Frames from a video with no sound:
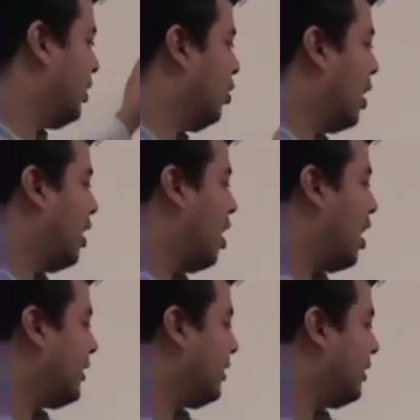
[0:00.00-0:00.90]
you are
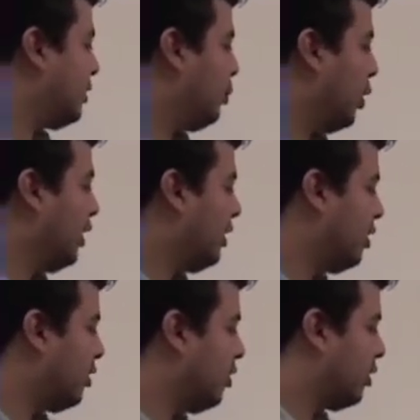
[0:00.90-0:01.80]
not spoiling
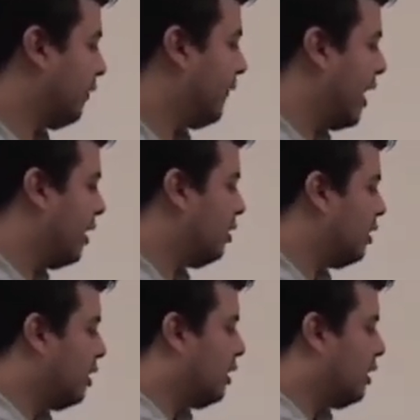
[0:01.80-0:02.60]
your nucleophile